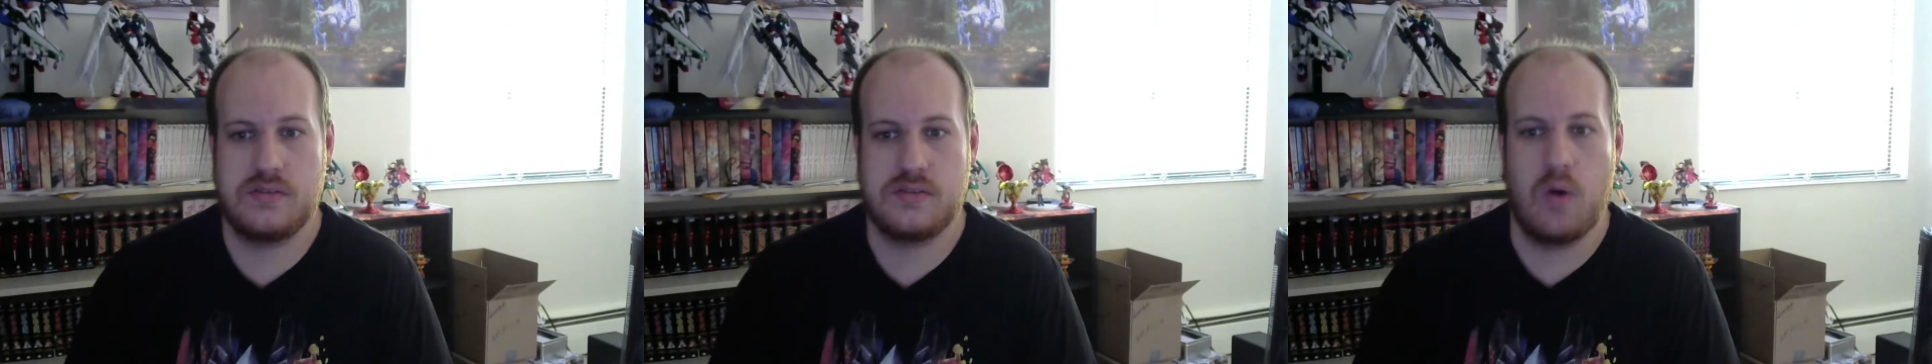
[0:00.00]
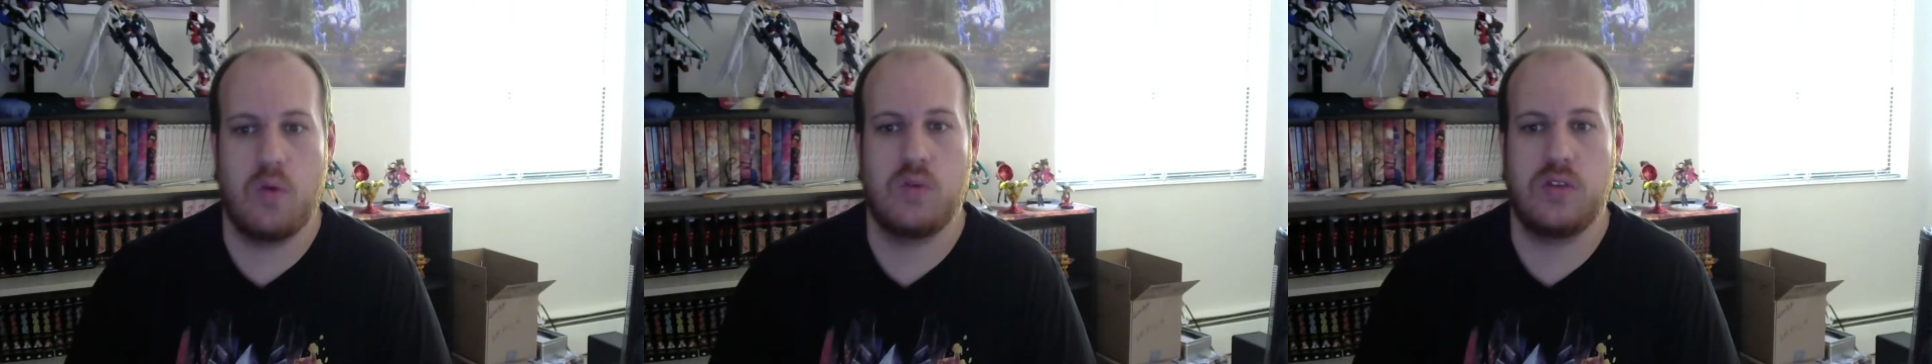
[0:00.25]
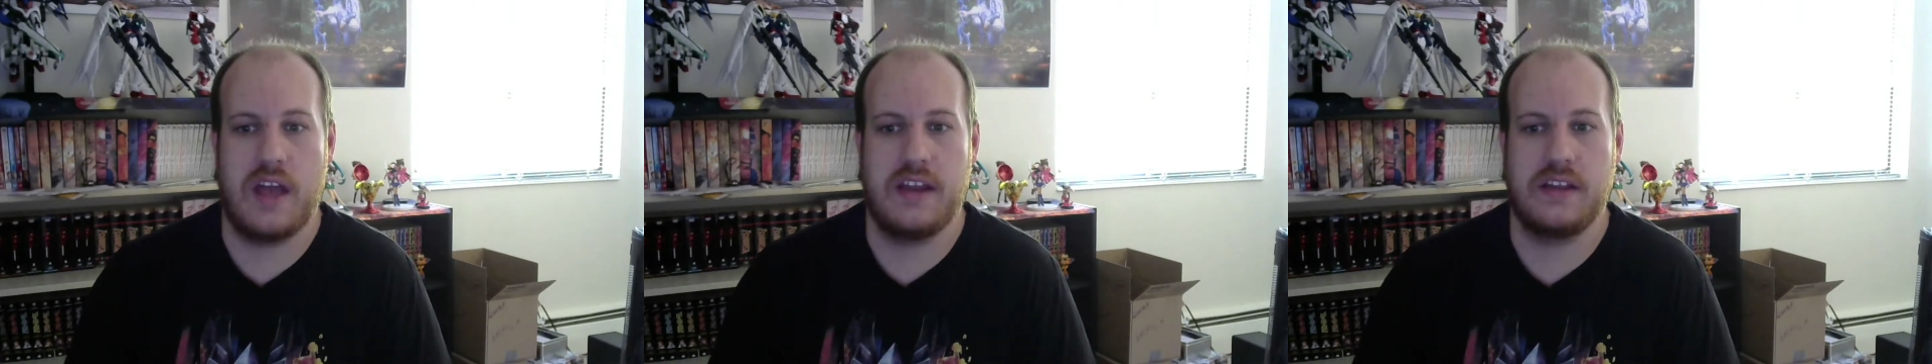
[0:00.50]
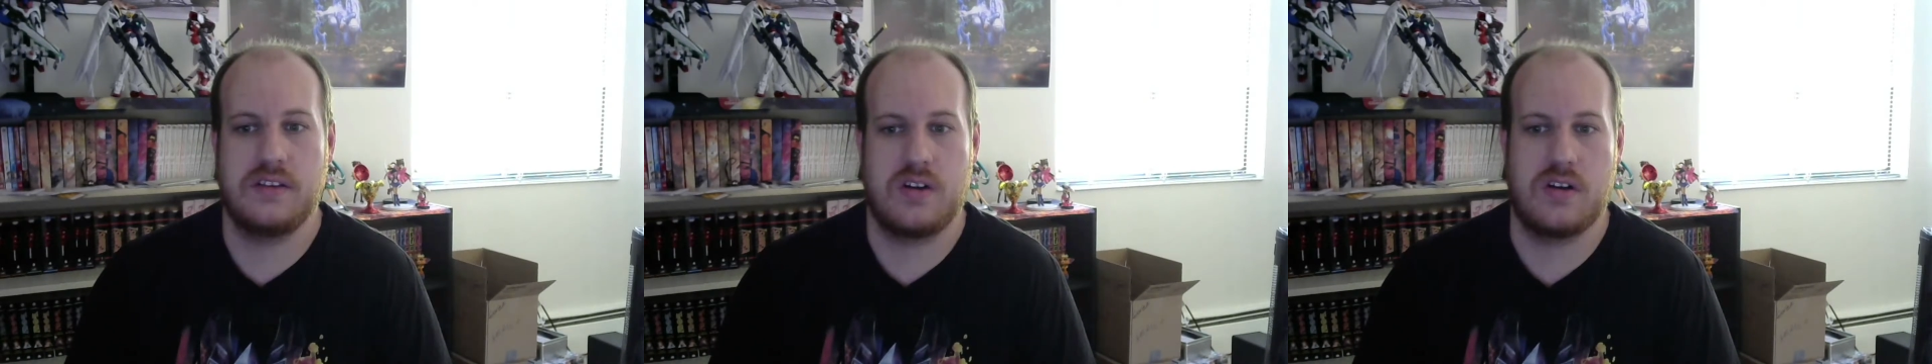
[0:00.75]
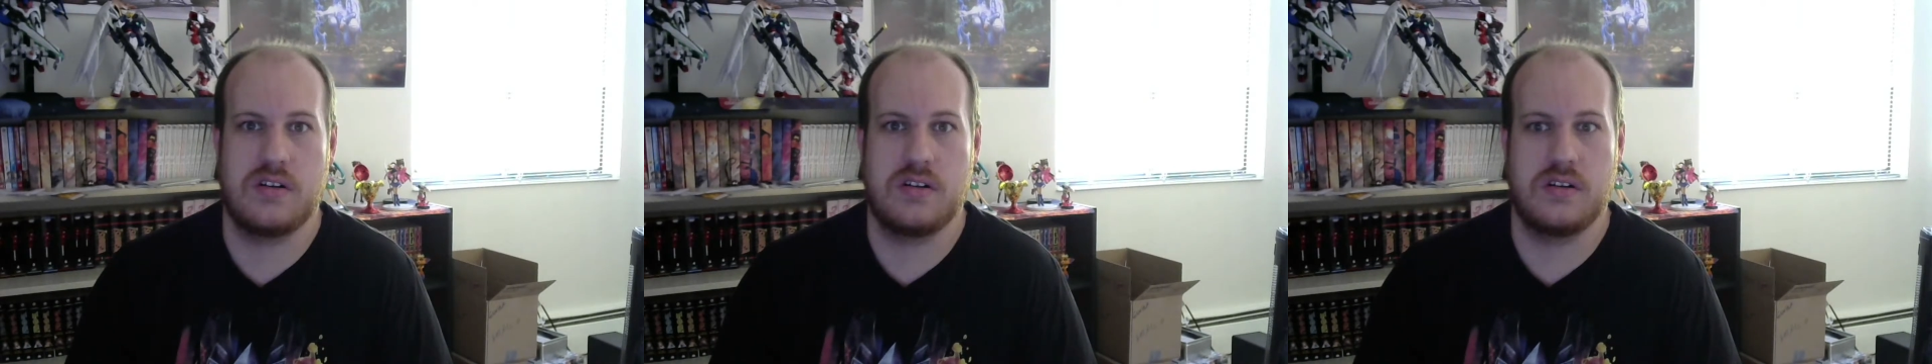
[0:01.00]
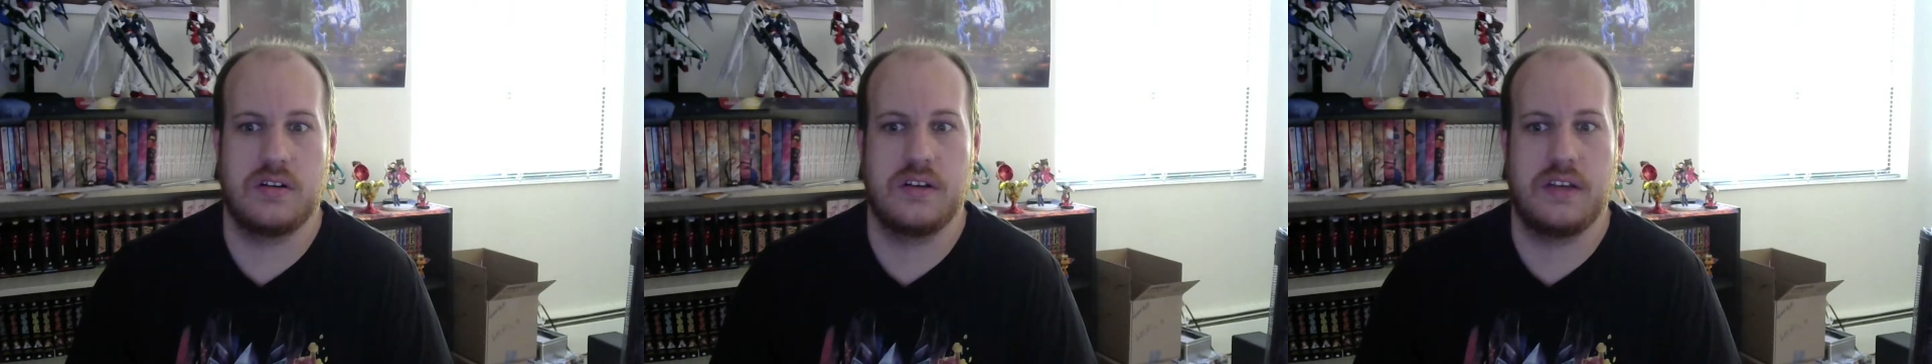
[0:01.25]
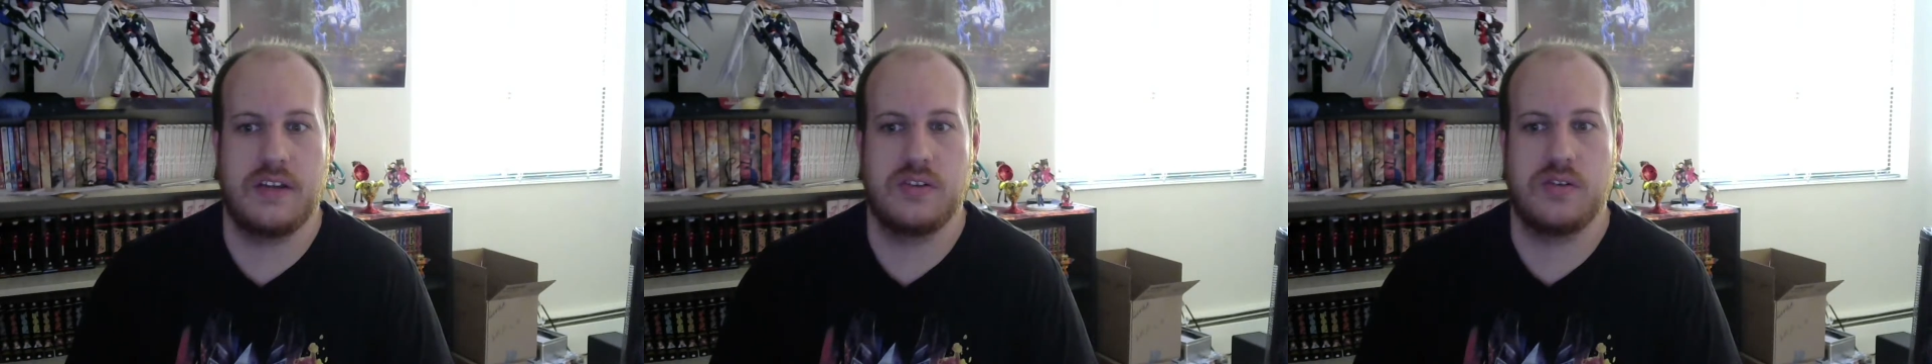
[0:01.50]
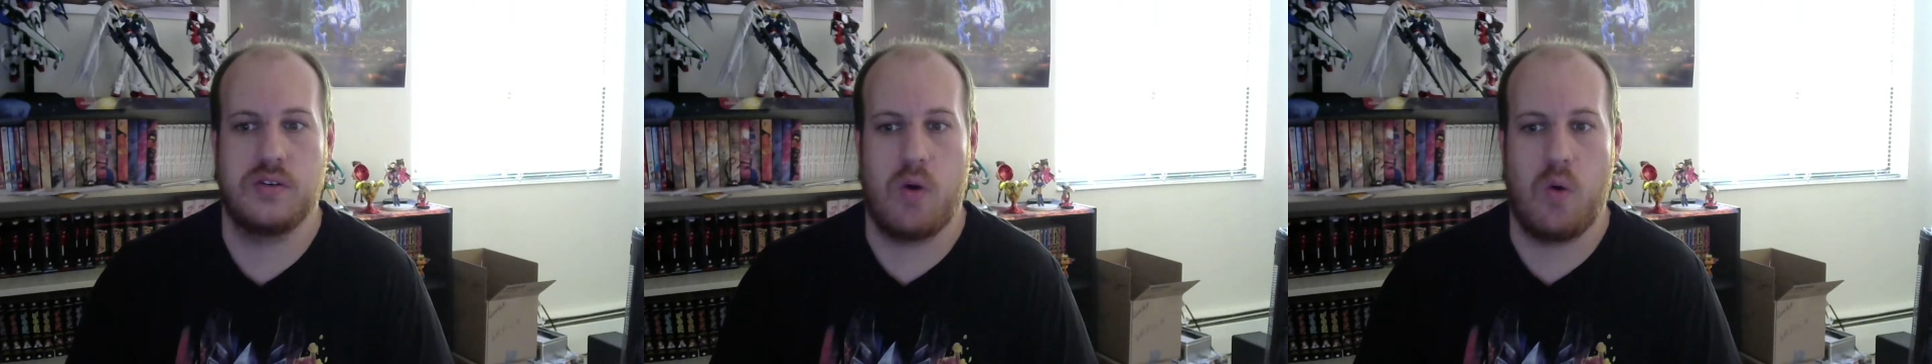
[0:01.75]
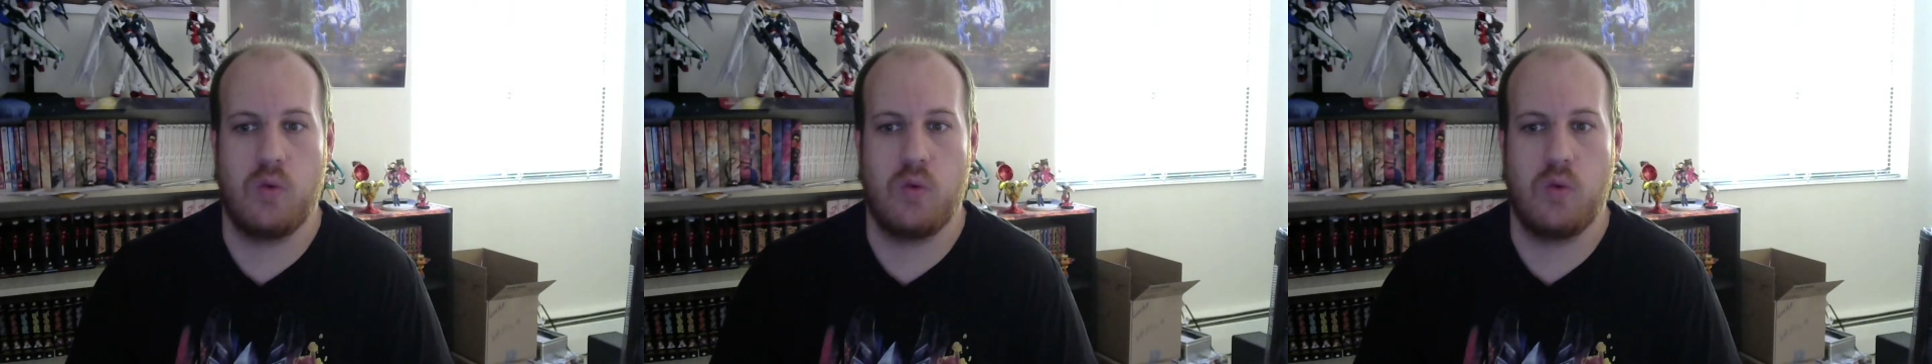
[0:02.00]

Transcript: don't let it turn into your